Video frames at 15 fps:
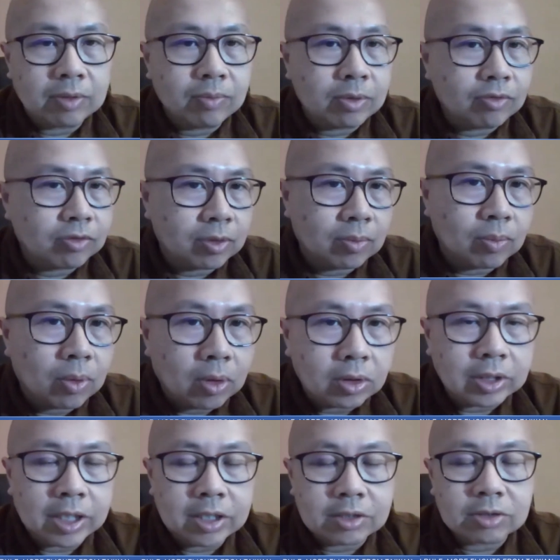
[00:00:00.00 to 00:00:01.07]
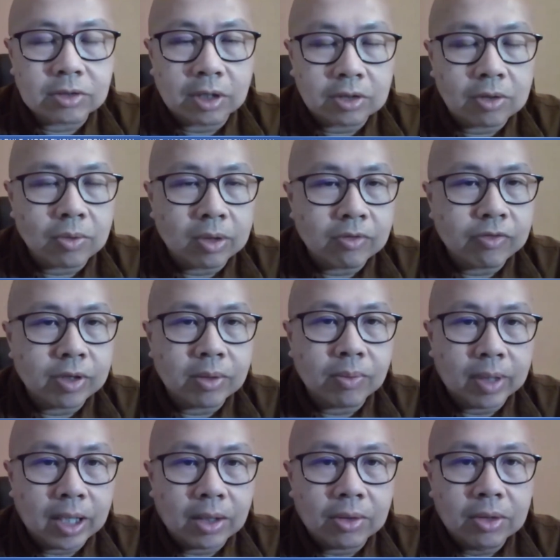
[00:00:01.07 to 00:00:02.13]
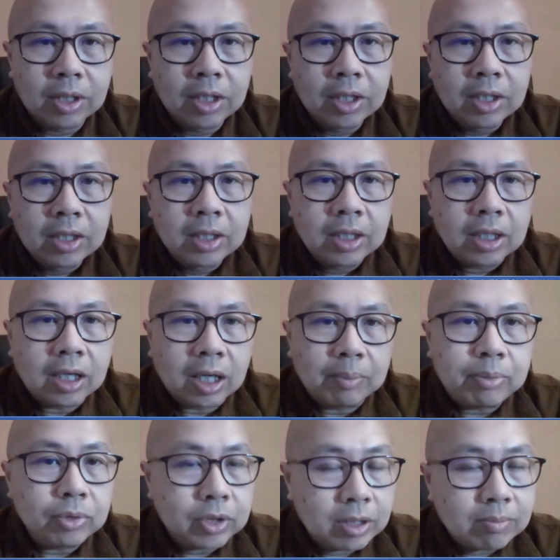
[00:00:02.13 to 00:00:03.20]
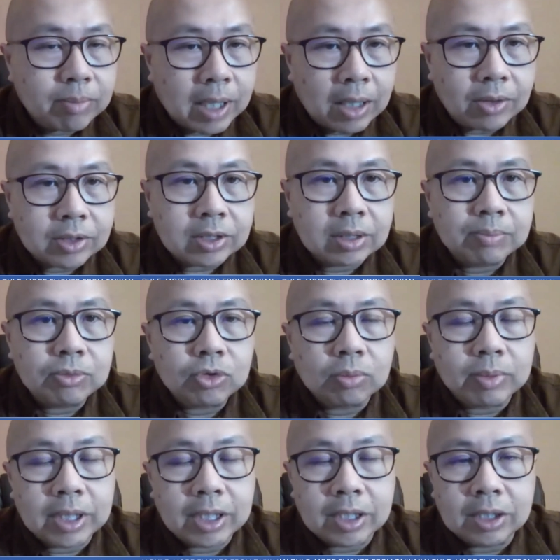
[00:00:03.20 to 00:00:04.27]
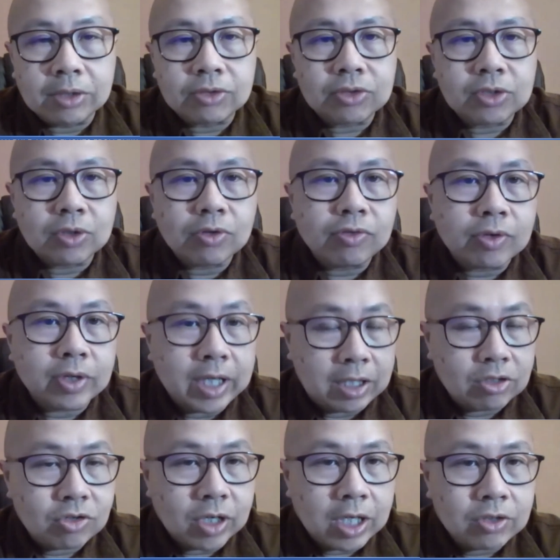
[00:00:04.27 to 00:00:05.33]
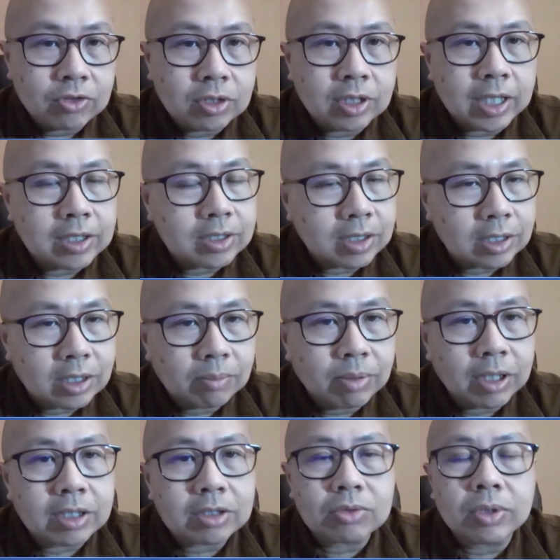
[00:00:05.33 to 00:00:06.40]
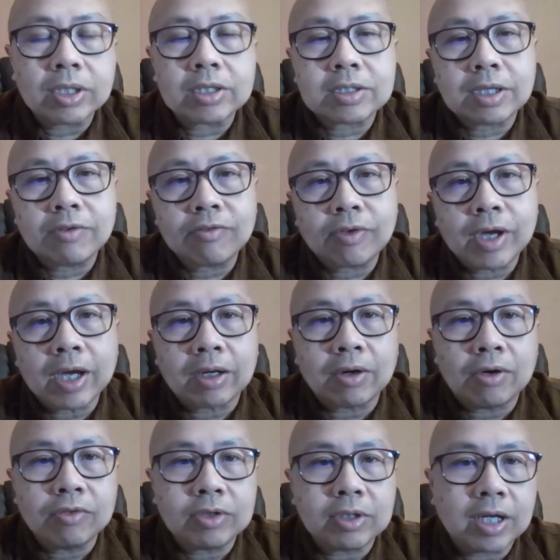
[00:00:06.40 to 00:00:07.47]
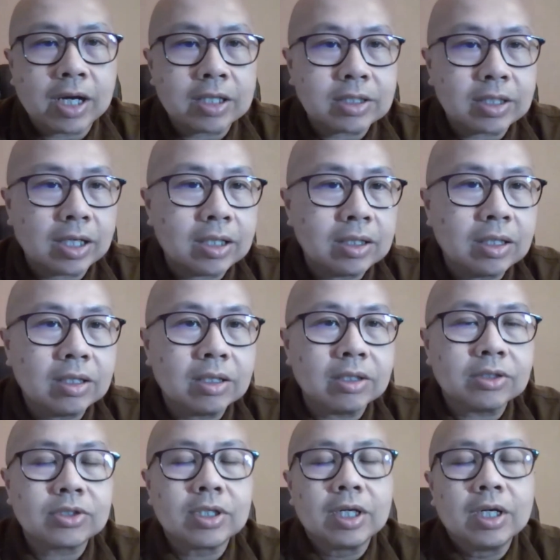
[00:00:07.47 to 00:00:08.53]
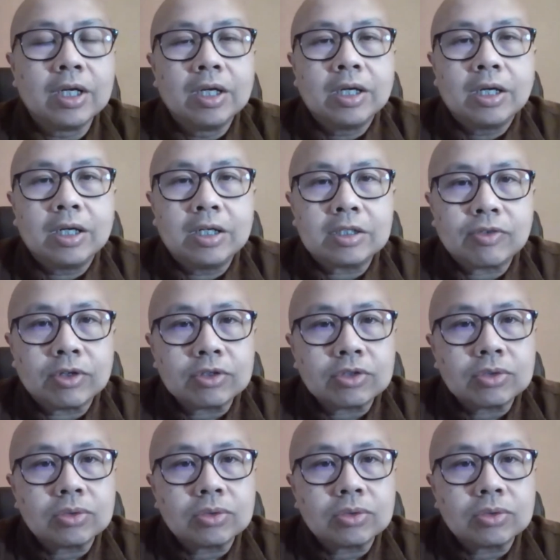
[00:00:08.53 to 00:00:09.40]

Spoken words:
with a war that is not going very well, Putin power seems to be still very entrenched. And Xi Jinping is doing the same thing. Over the last 10 years, in his first two